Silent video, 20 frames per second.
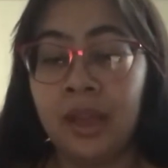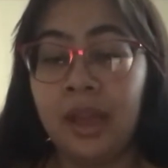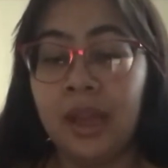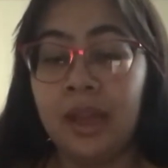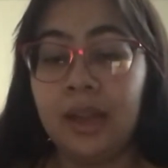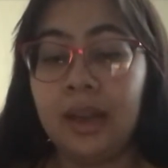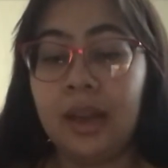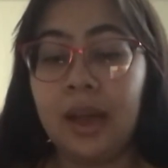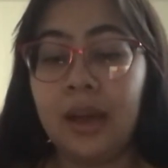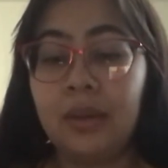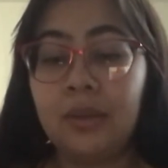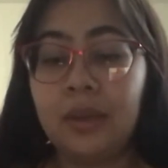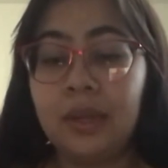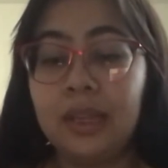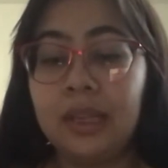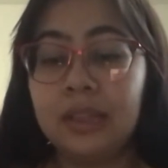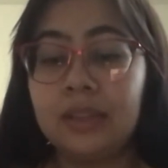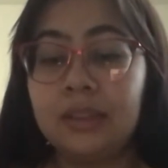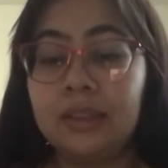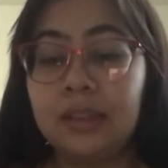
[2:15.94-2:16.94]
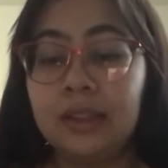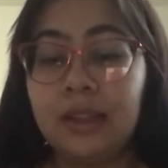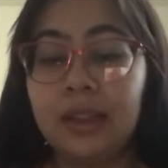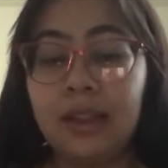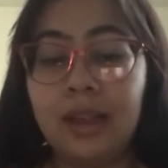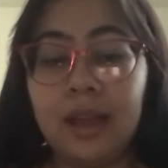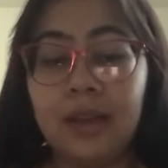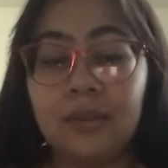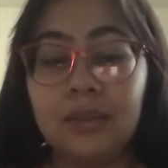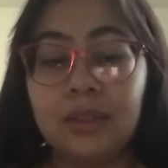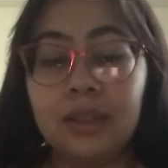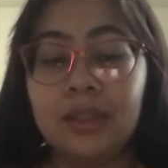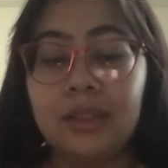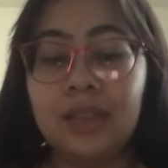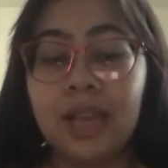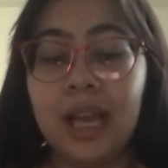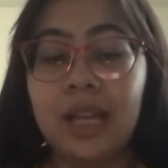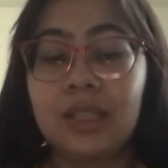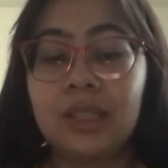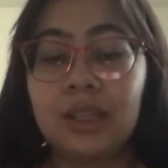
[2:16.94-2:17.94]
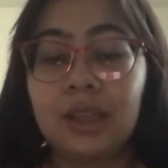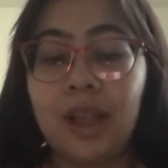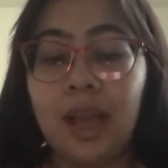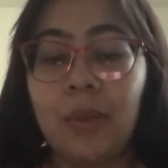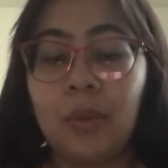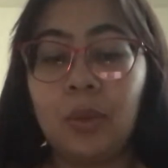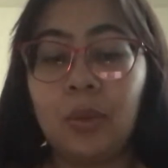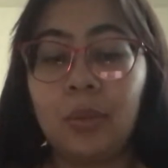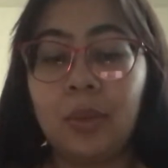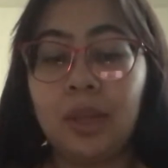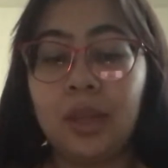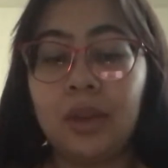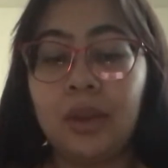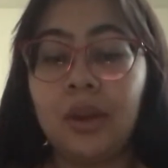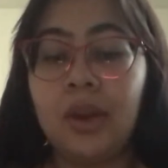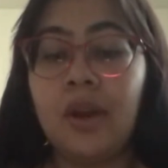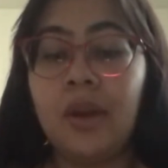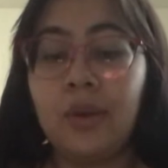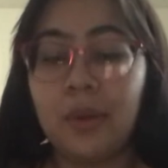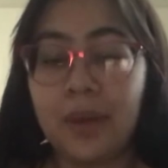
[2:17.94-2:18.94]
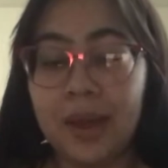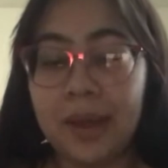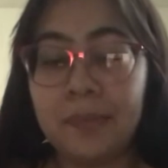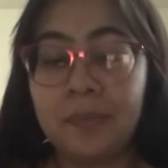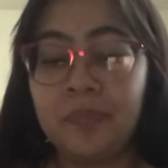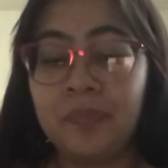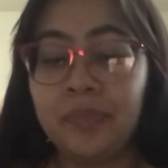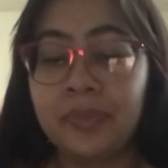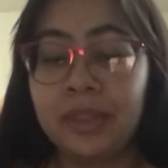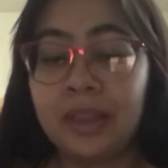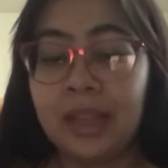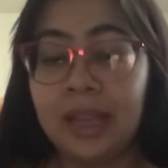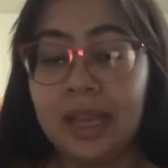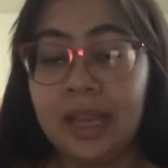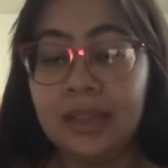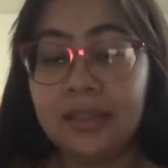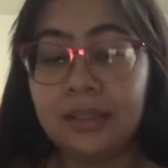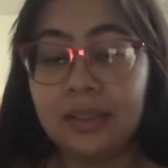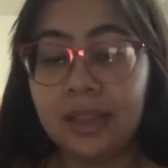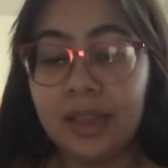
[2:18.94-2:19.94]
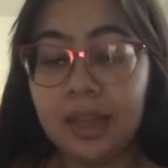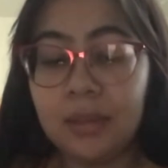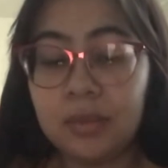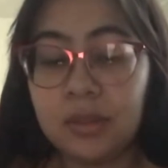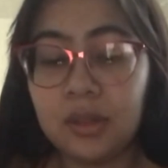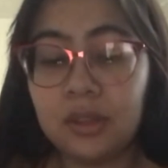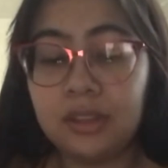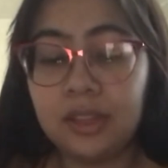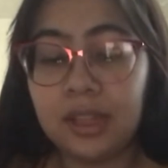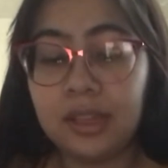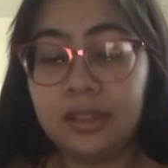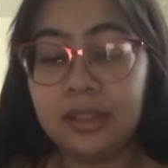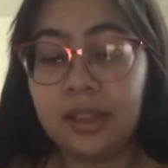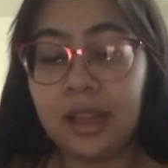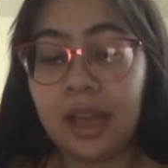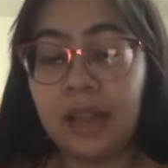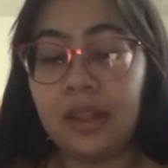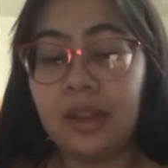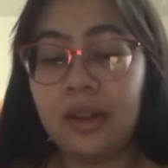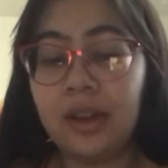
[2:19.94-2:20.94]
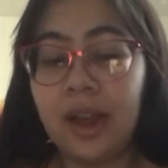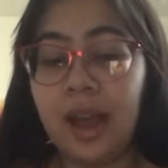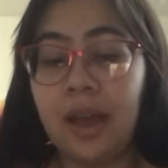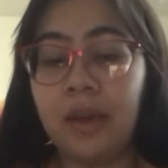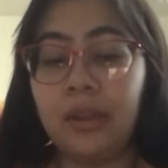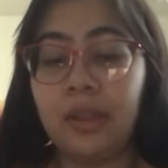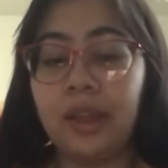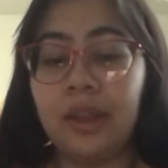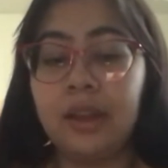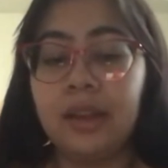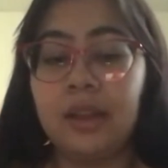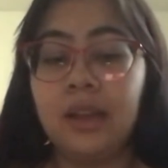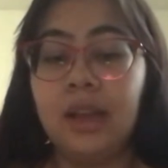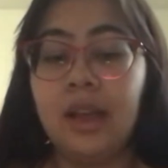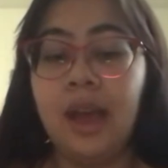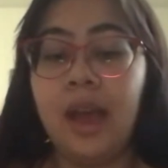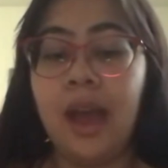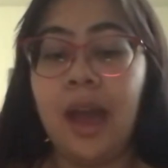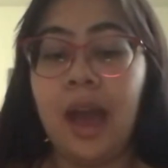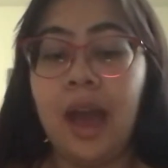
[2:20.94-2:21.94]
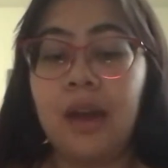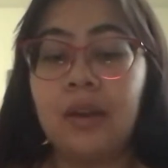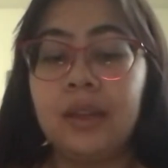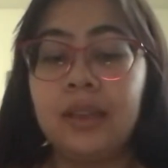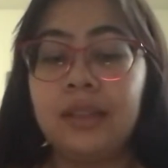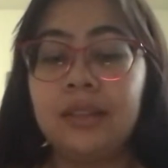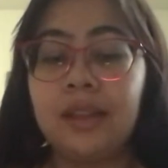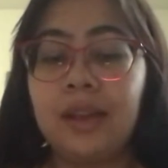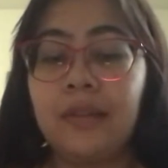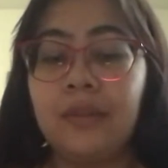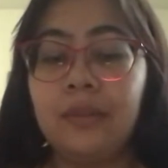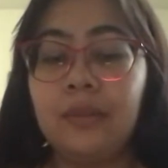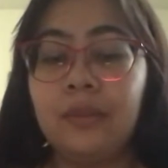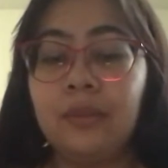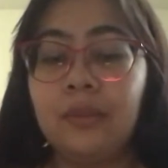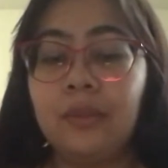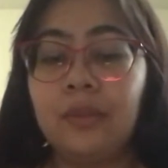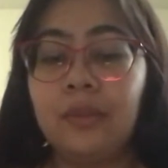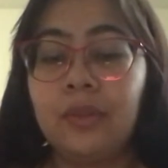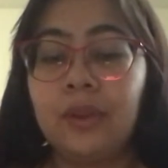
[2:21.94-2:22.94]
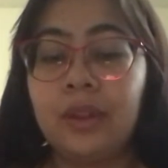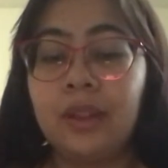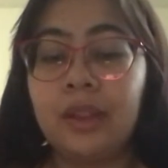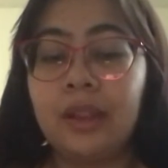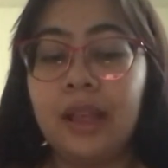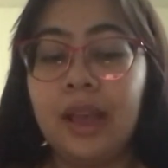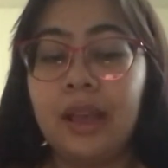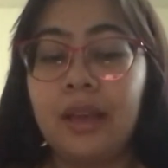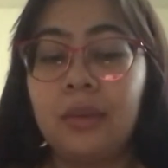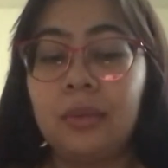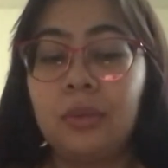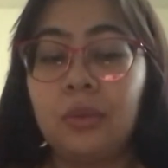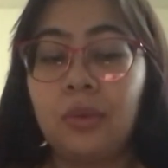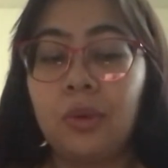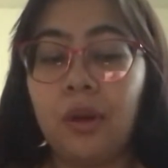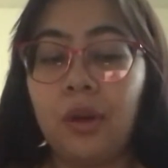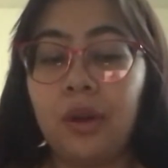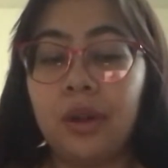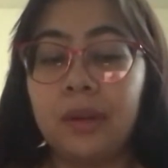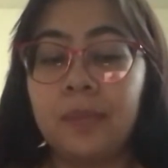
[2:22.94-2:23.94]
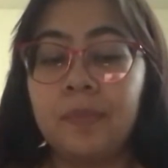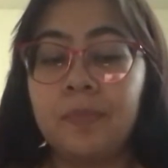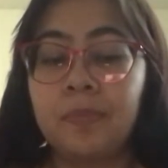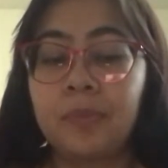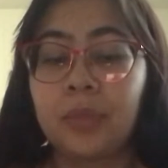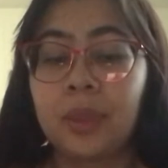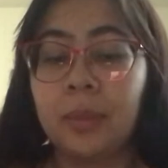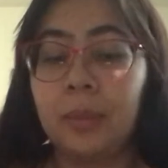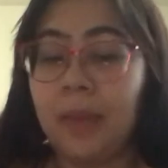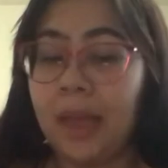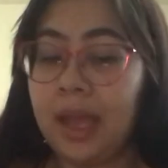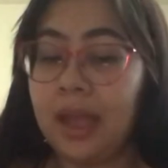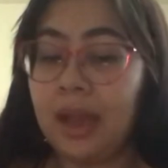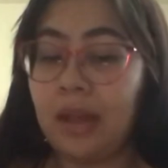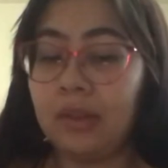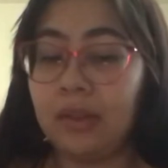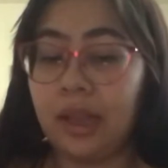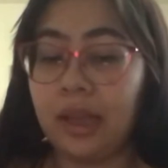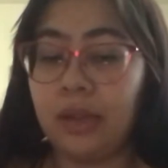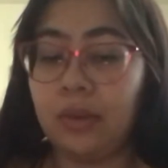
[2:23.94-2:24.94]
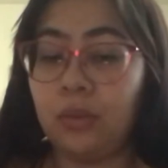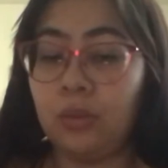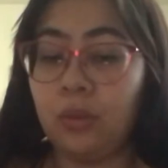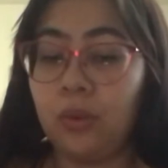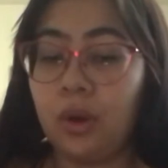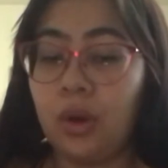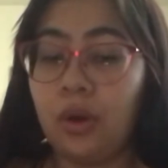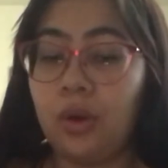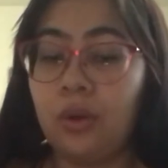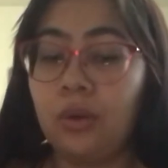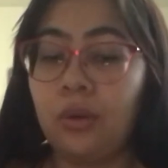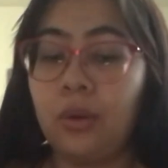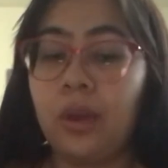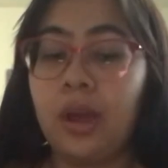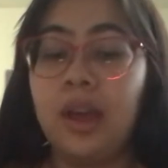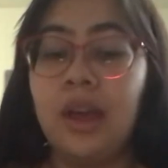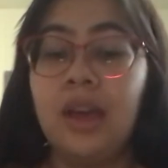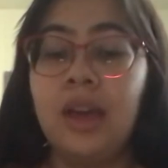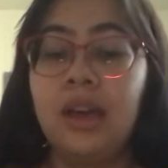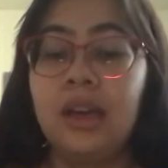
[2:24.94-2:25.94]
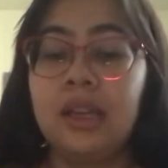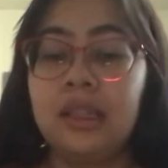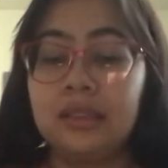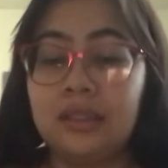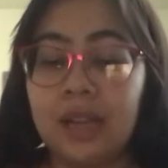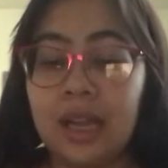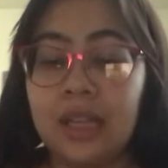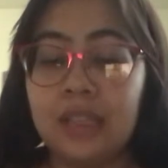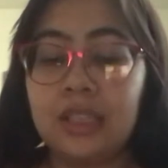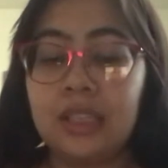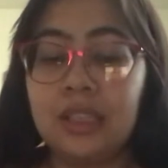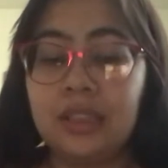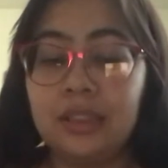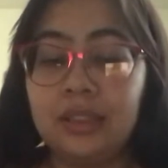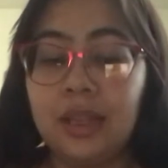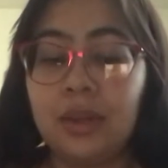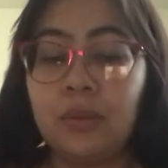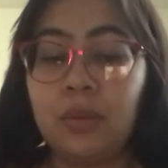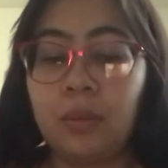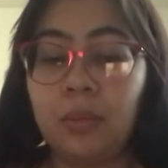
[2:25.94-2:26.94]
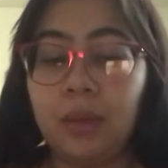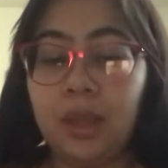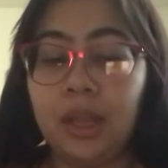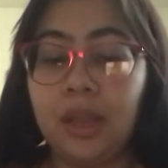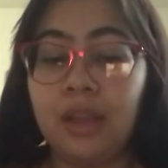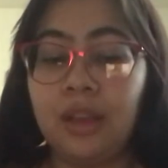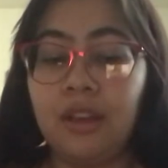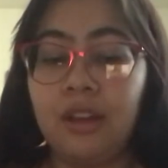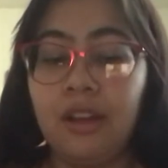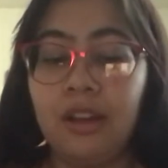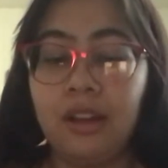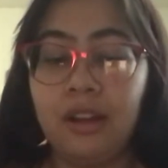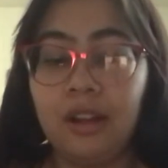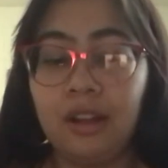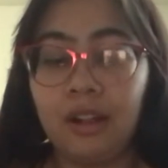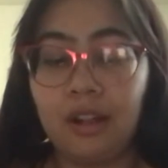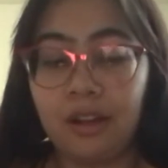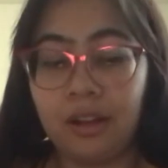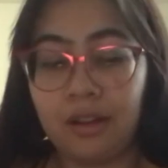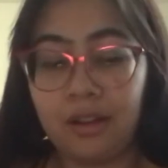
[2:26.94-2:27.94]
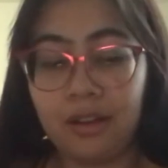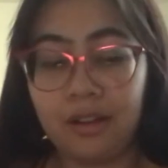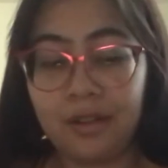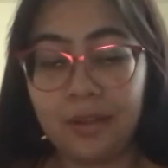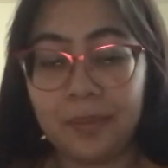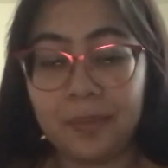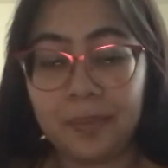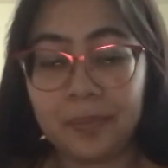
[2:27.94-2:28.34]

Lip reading: Now into the left. Attach, climb, repeat. Okay. Easy. Keep those lines together. Now then. Out and down for the leg of the R. Pay outline. Whoa. Attach, ascend, repeat. Good girl.